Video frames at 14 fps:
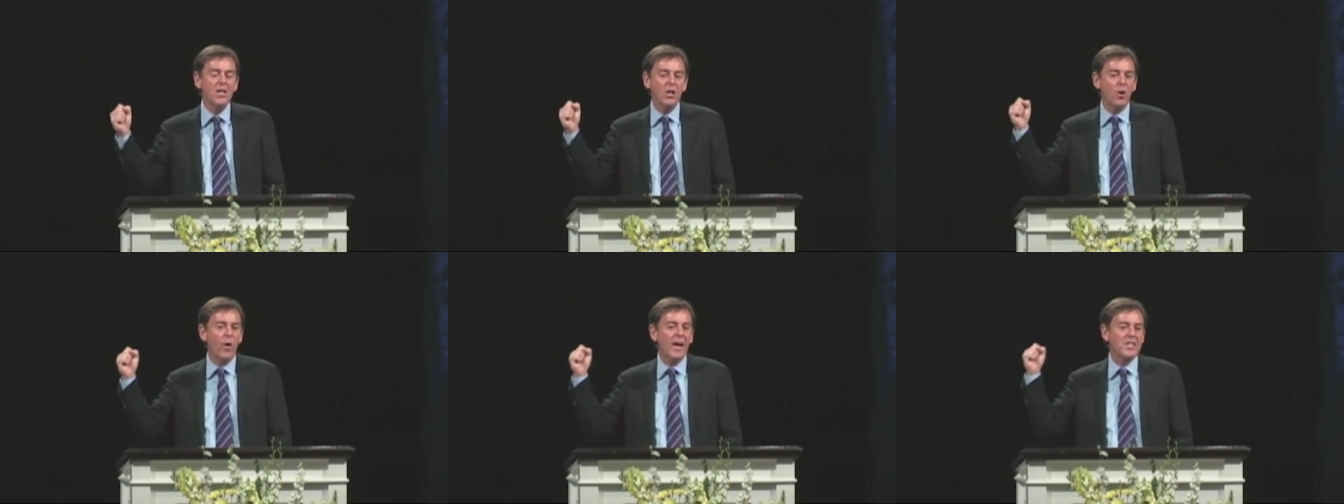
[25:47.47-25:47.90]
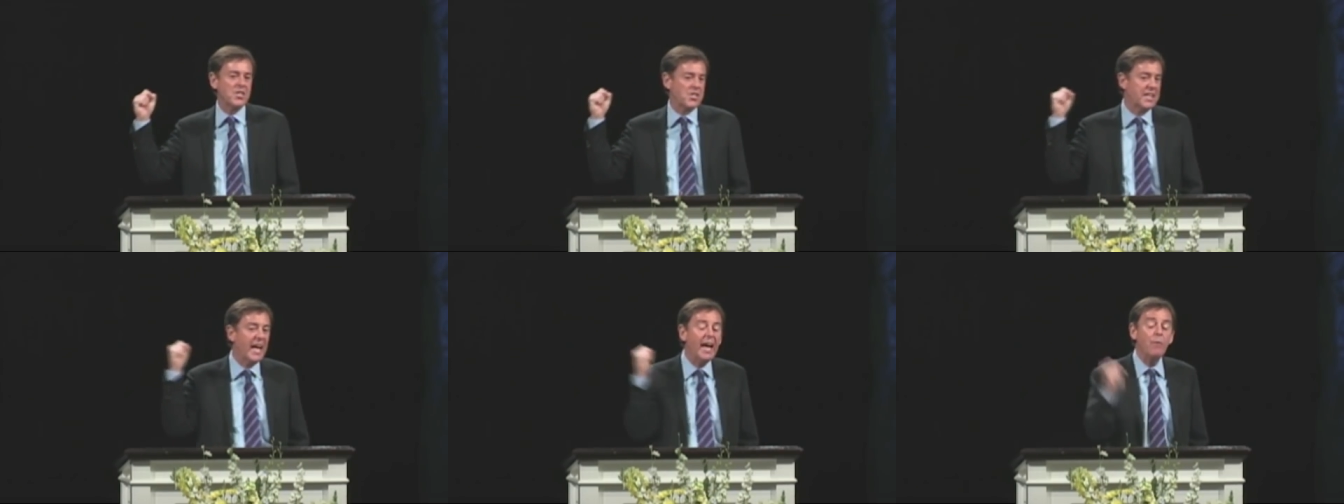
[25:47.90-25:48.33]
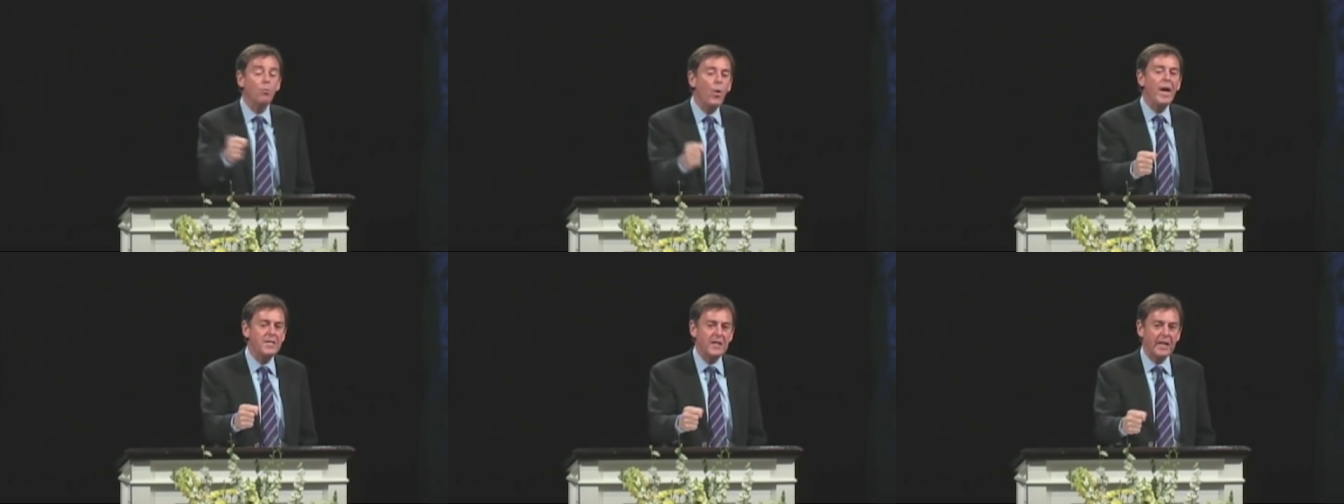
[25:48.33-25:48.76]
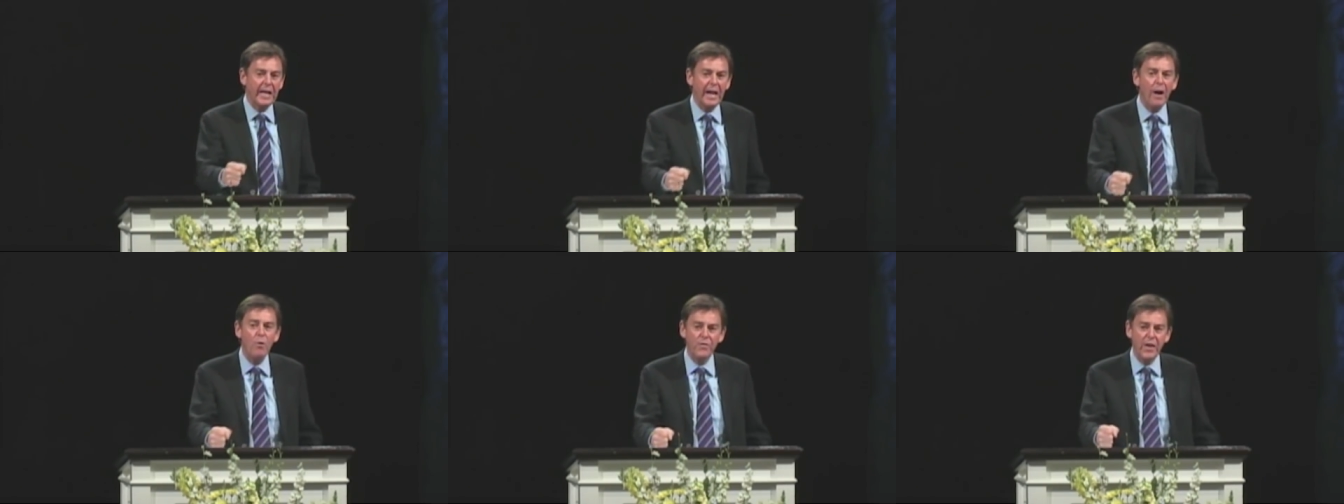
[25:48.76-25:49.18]
You know, I just can't wait to
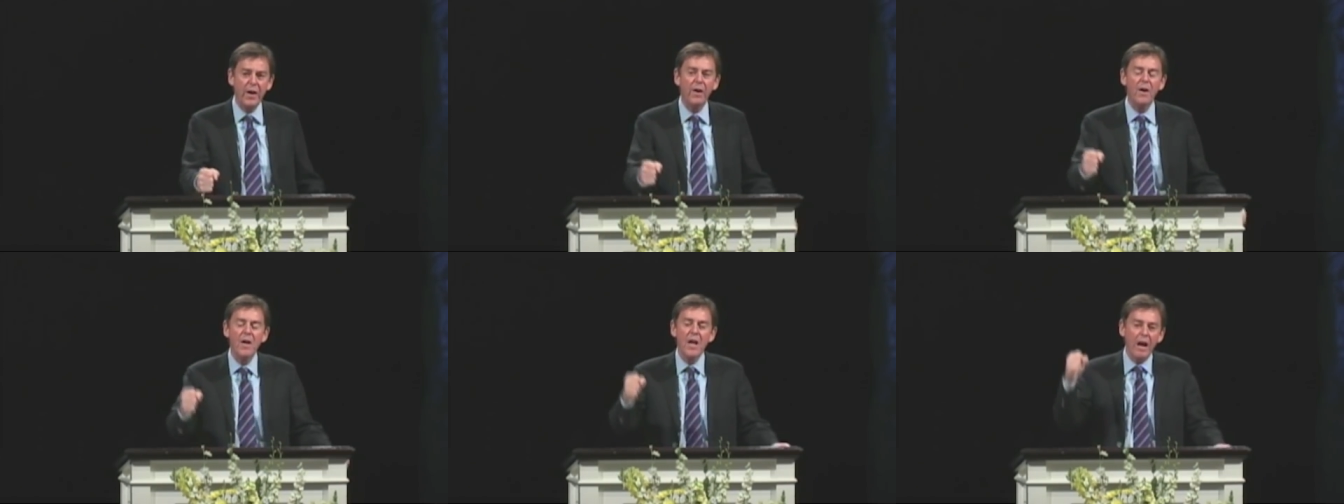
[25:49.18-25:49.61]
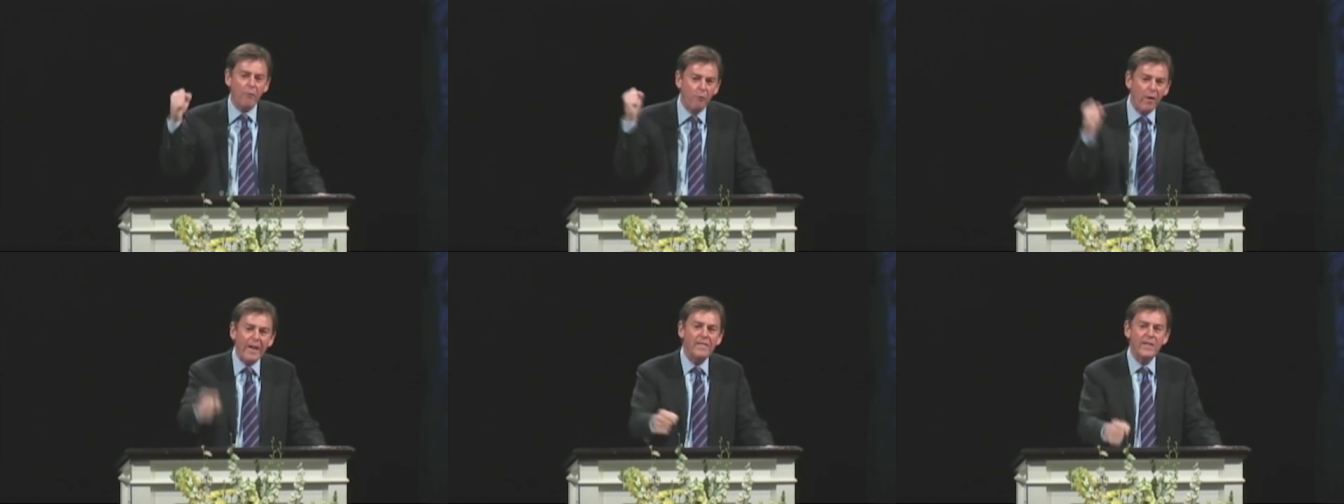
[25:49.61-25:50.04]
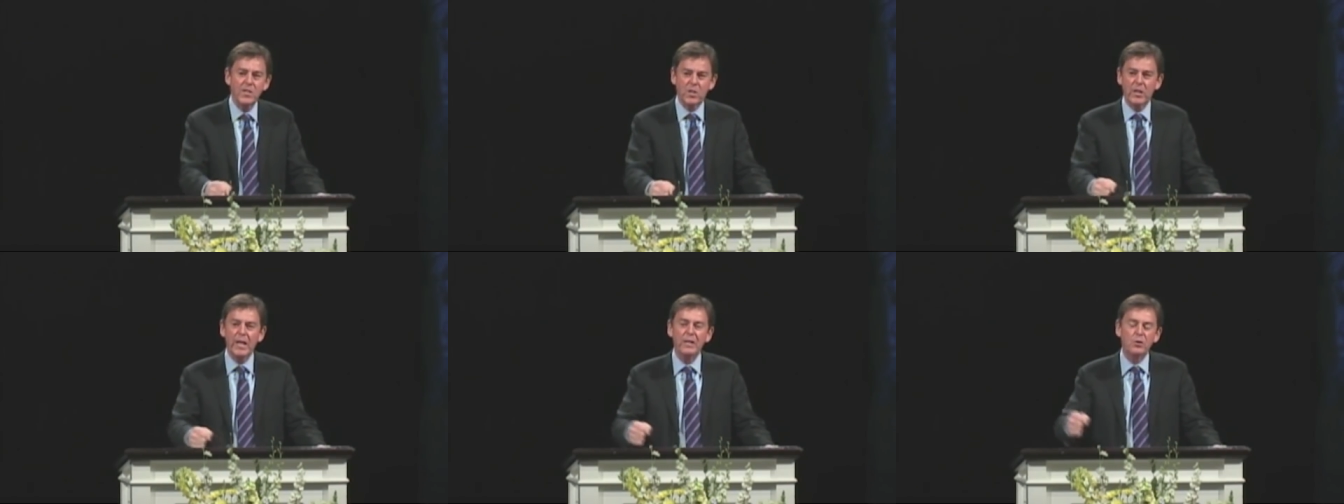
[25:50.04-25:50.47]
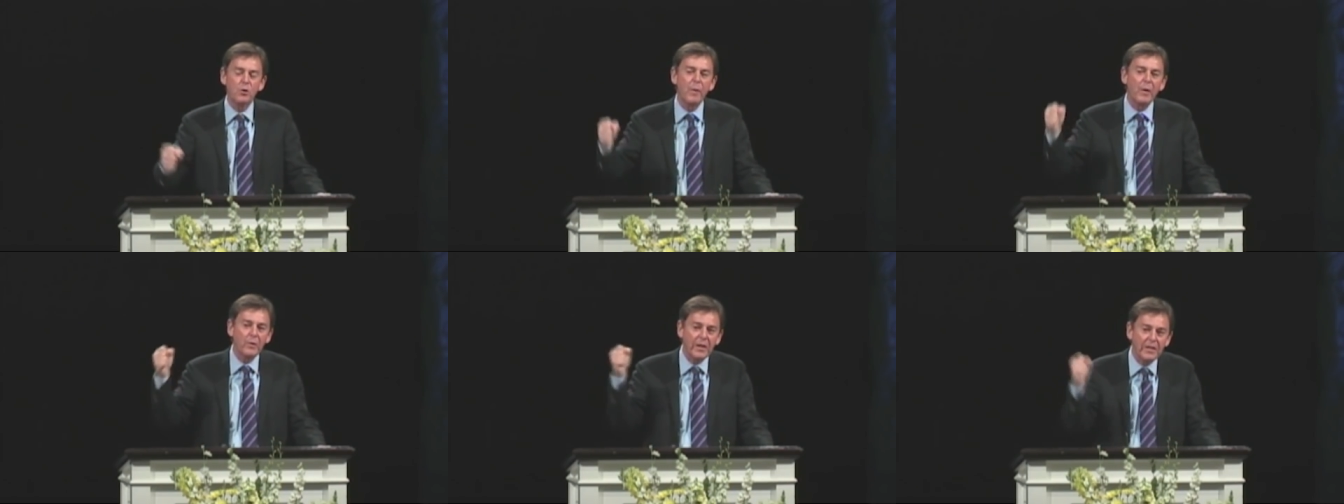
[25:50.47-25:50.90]
get out there and write this letter
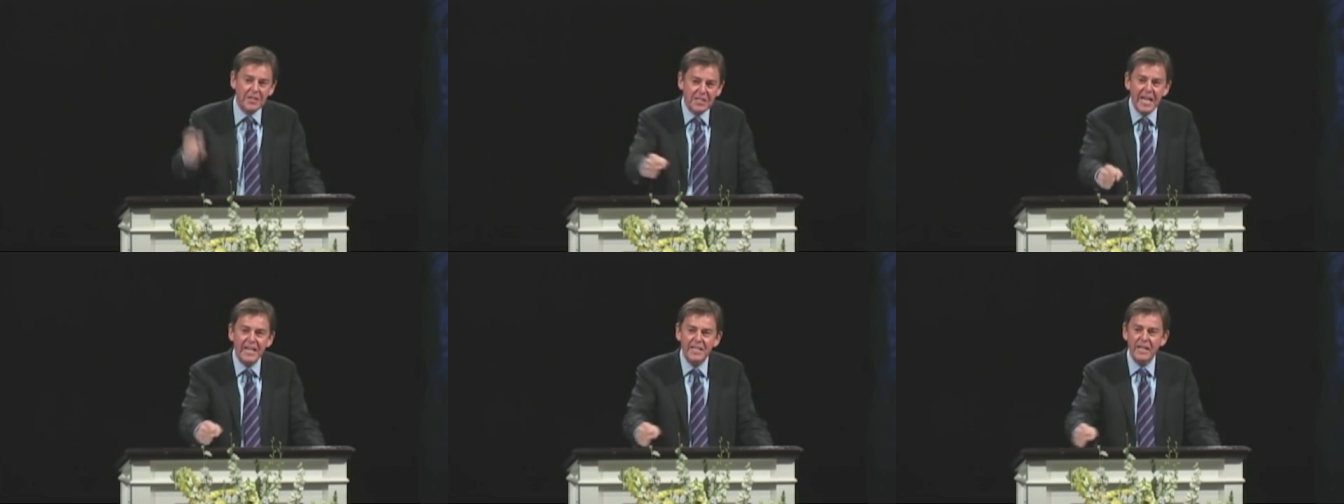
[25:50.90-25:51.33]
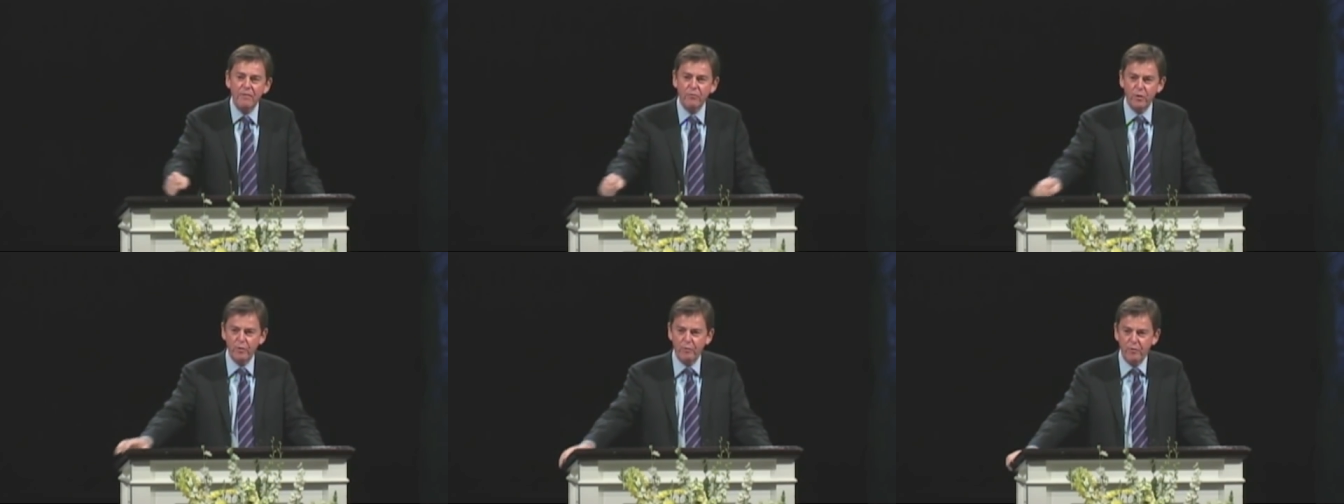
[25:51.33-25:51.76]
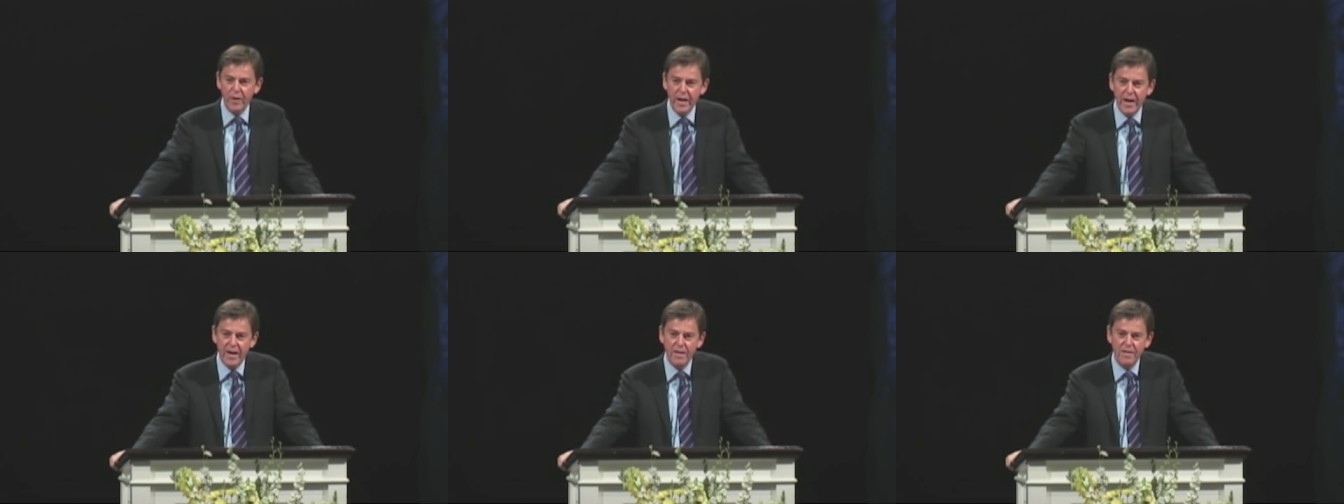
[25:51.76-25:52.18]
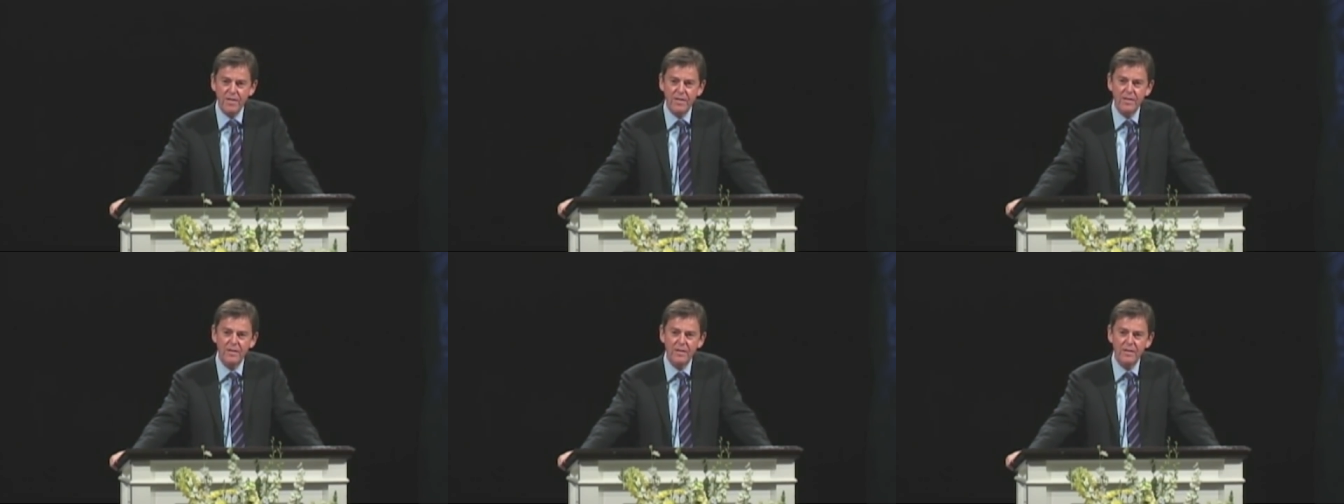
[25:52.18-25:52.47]
about contending for the faith.